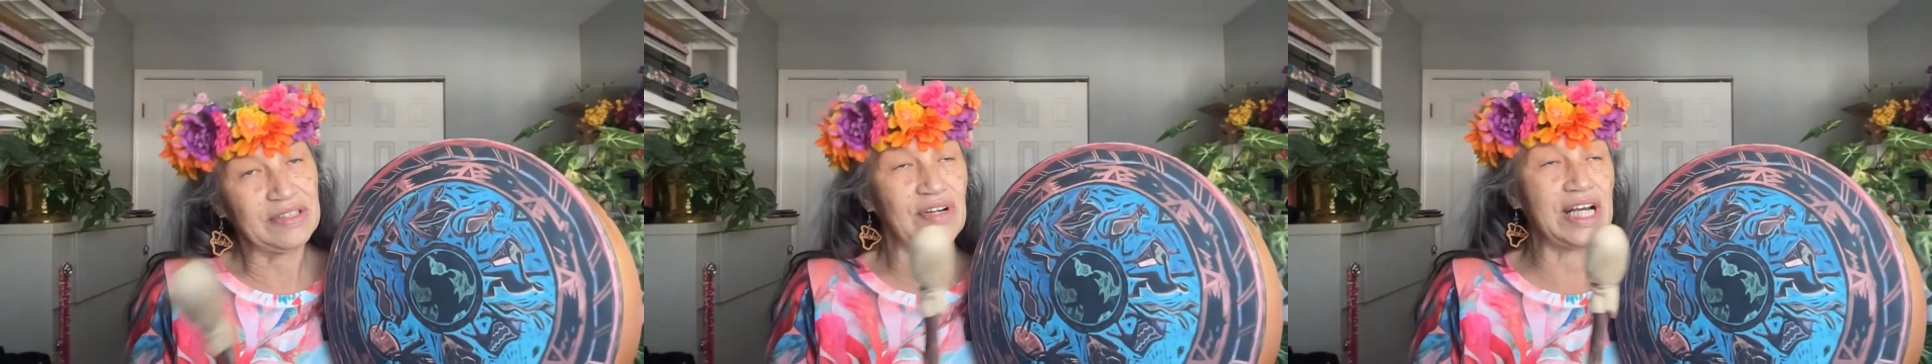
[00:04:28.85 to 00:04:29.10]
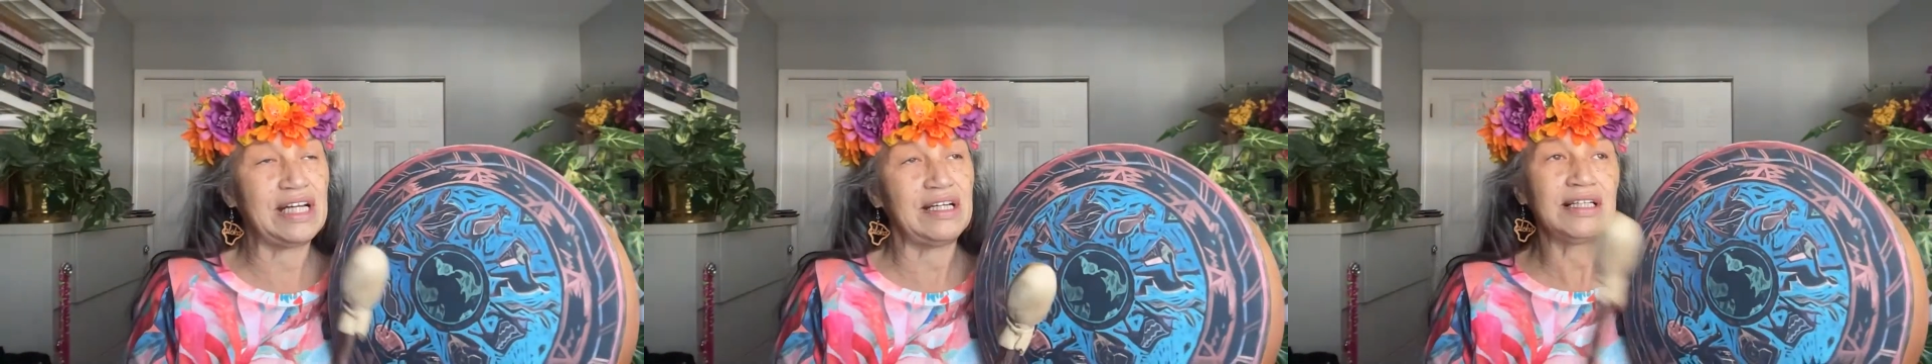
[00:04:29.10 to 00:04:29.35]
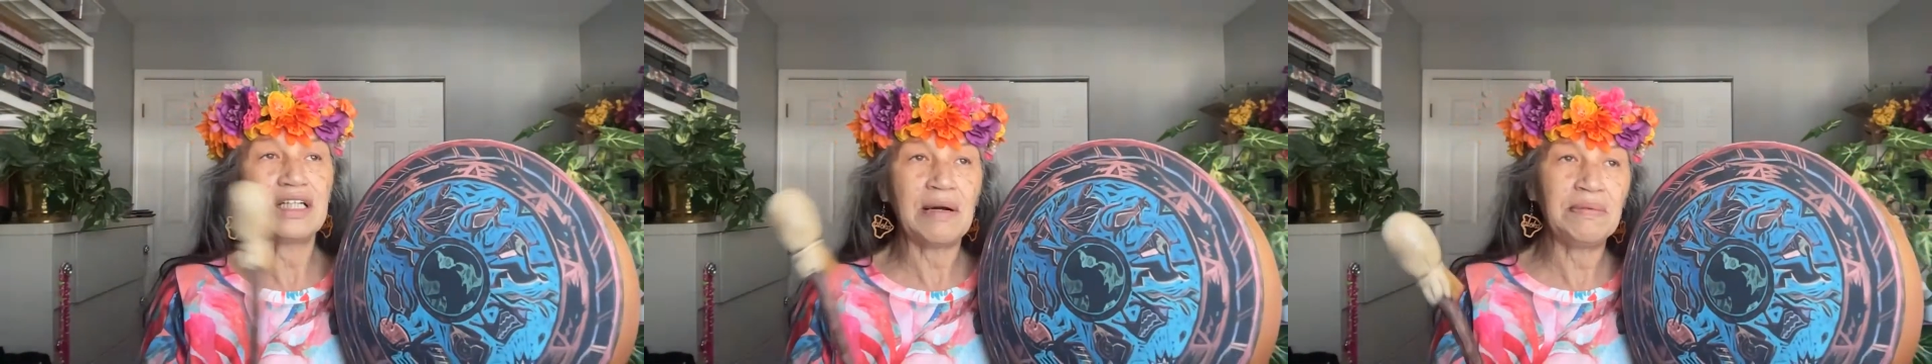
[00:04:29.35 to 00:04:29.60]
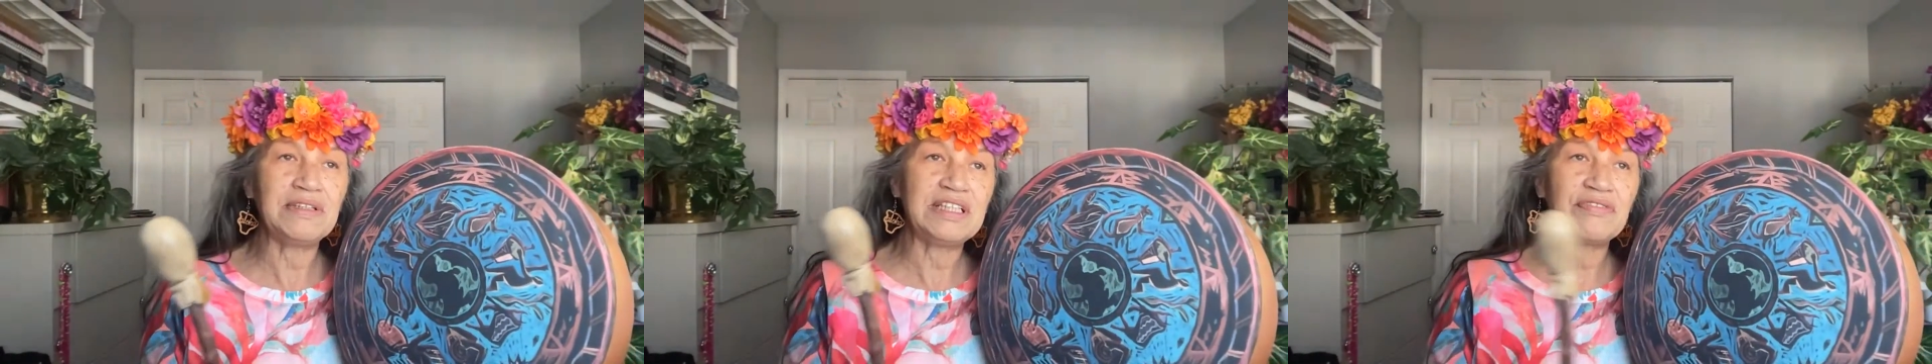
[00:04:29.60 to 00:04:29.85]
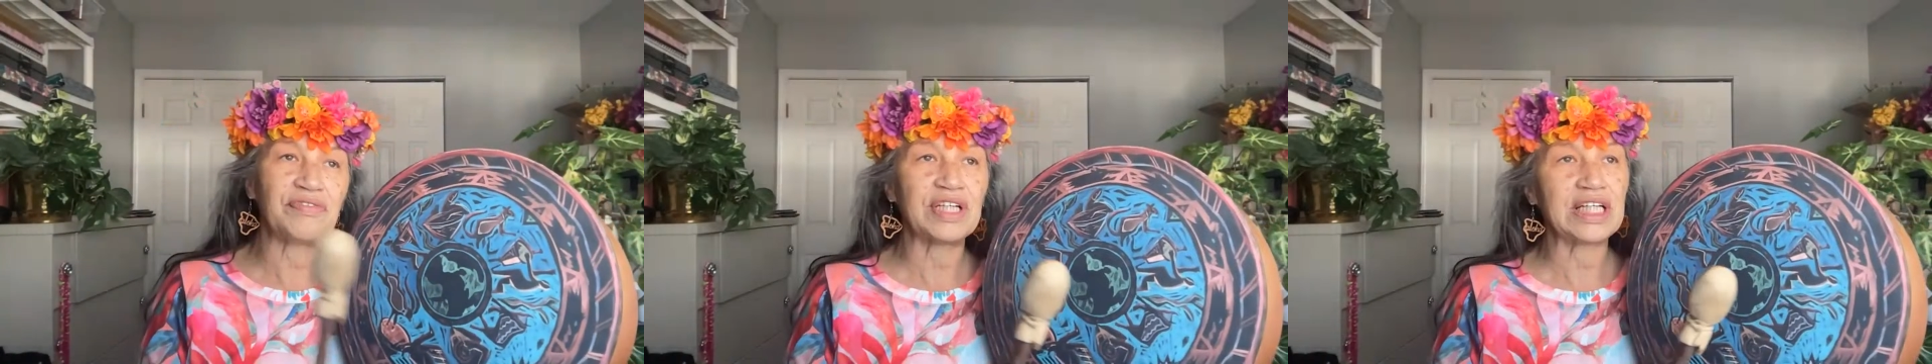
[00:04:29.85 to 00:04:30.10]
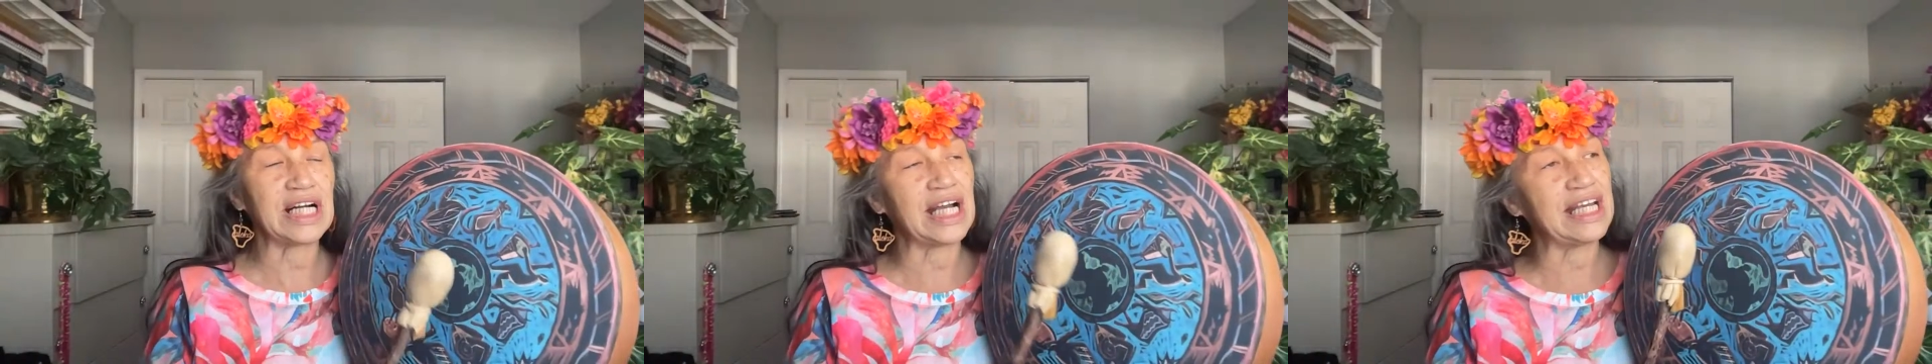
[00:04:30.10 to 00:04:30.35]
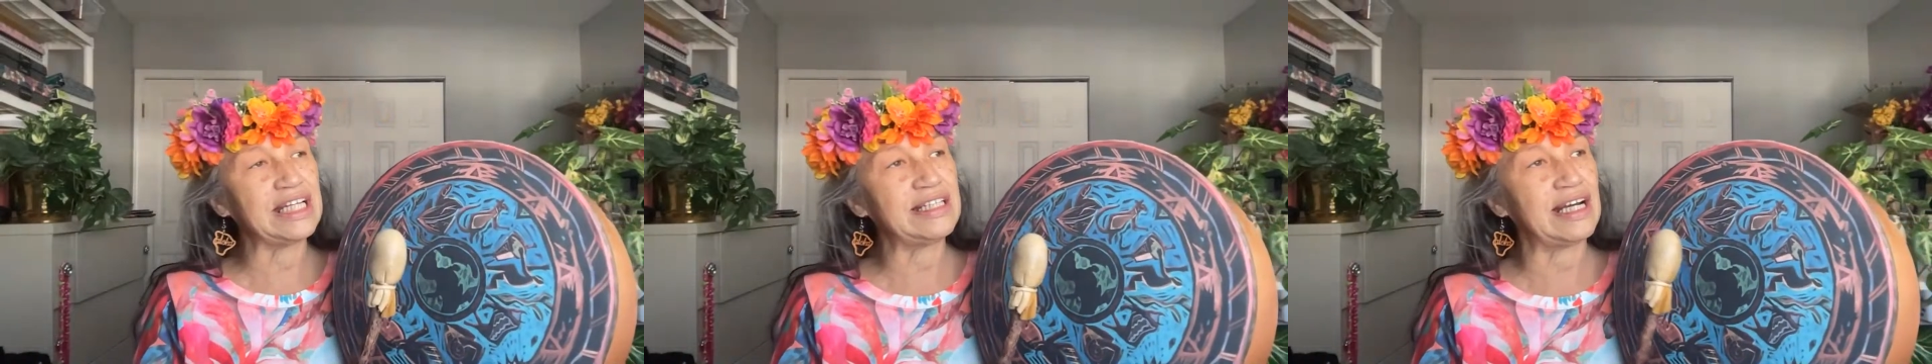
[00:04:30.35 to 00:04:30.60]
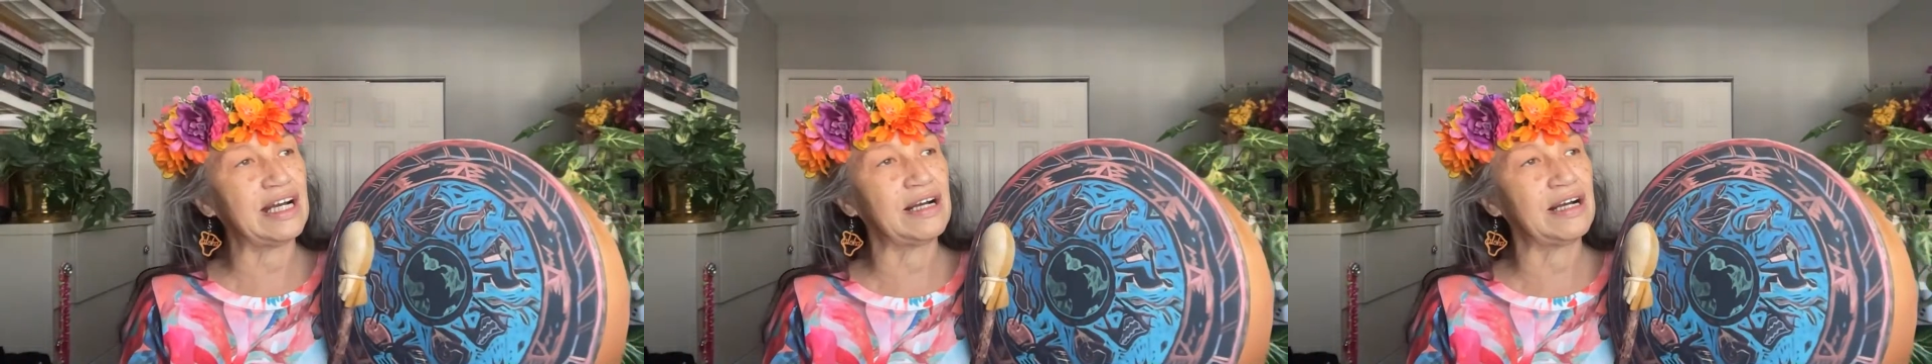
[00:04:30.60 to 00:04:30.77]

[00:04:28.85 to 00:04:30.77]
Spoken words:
right? A couple of different kind.